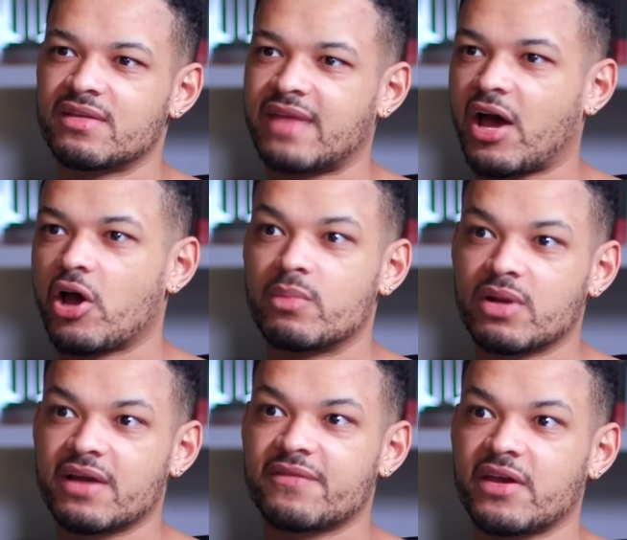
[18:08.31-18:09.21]
that home
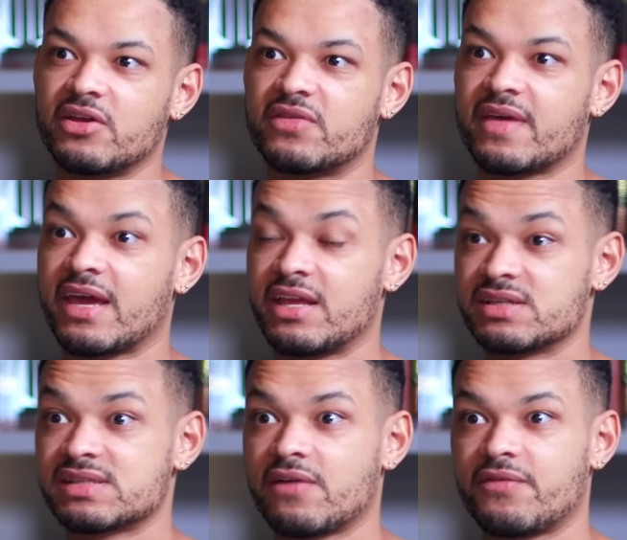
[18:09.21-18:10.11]
life that you think in
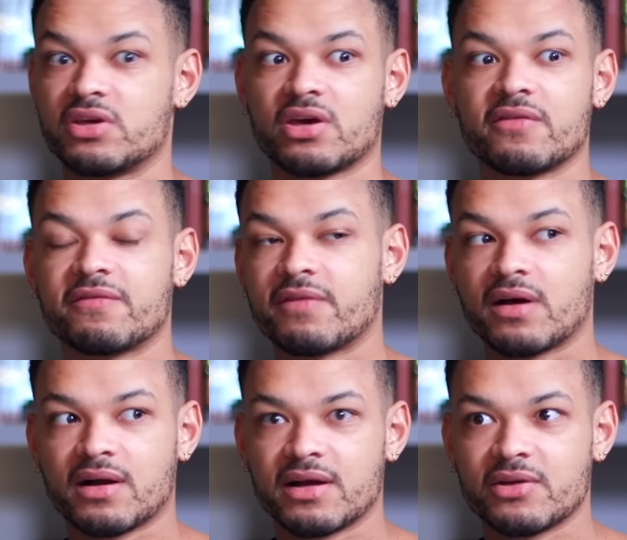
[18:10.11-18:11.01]
yourself when you go,
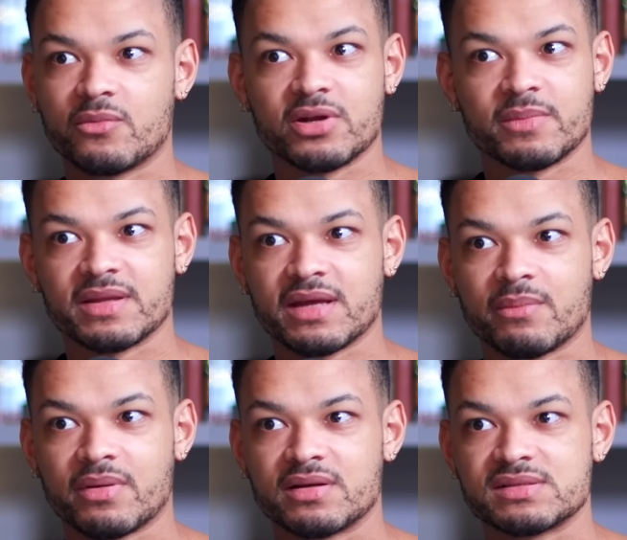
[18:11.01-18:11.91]
"Fuck, I don't want to be that
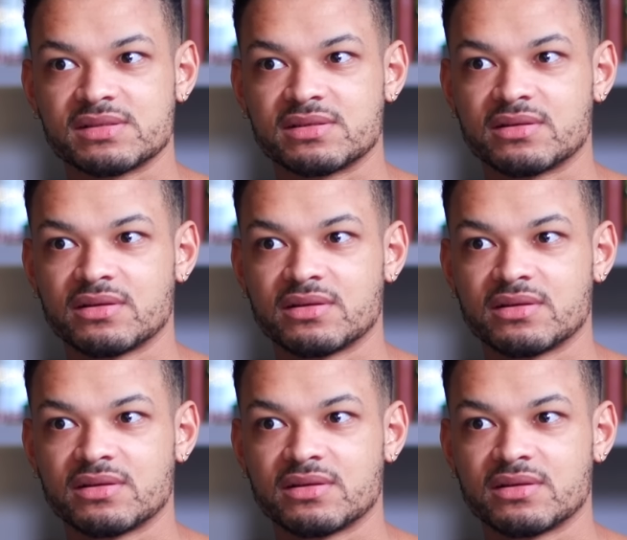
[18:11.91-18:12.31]
person."